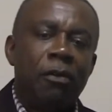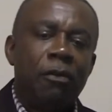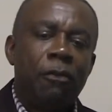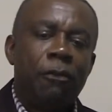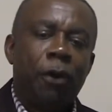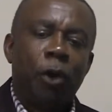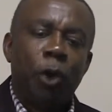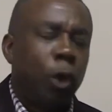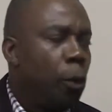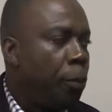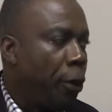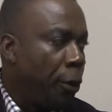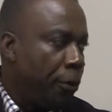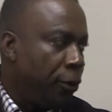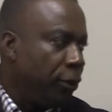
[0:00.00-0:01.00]
for no
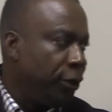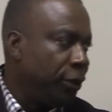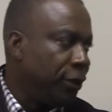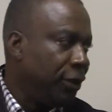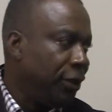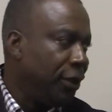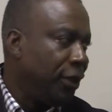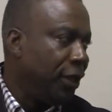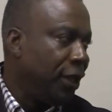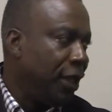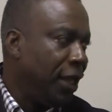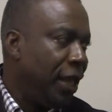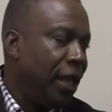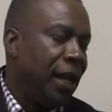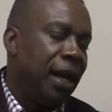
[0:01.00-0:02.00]
purpose.
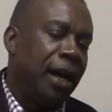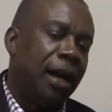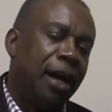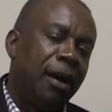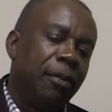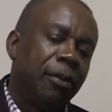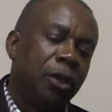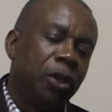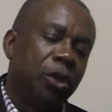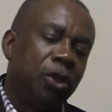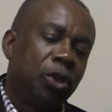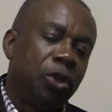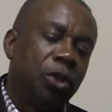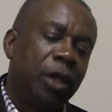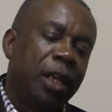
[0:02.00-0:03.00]

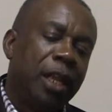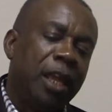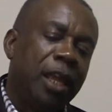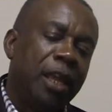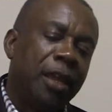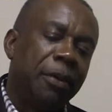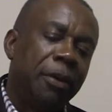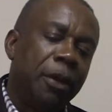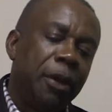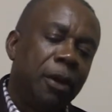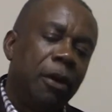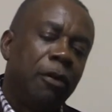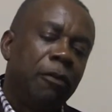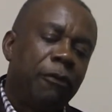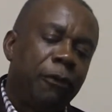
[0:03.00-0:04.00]
Usually,
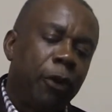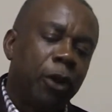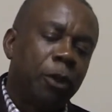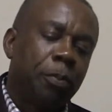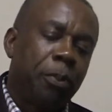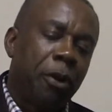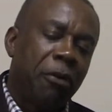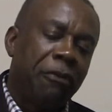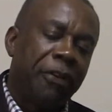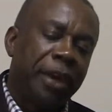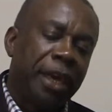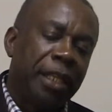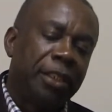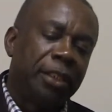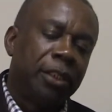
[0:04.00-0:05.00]
false
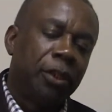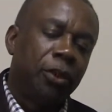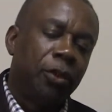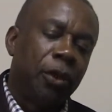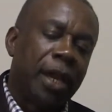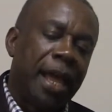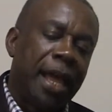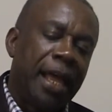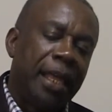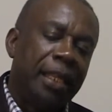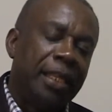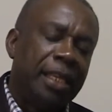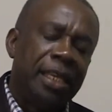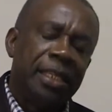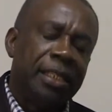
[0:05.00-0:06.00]
prophets, you
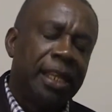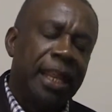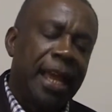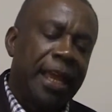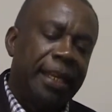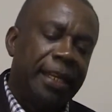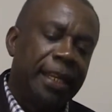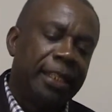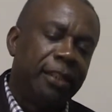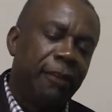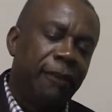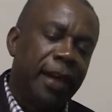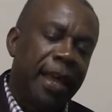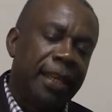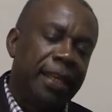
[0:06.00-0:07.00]
can easily
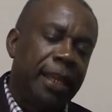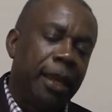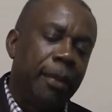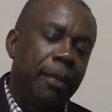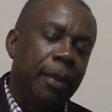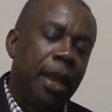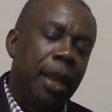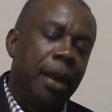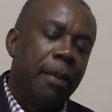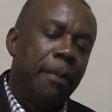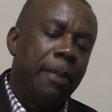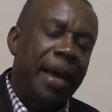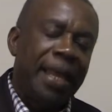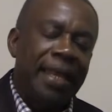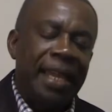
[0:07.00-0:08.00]
identify them
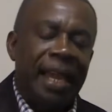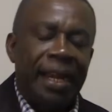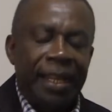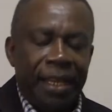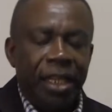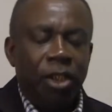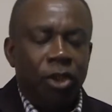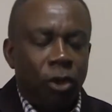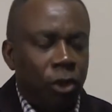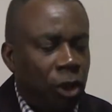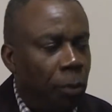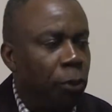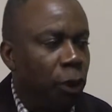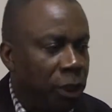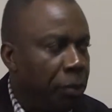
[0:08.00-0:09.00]
by their
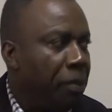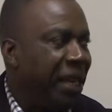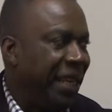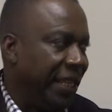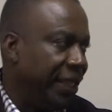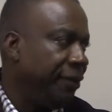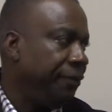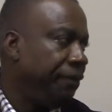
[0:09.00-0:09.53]
relationship with money.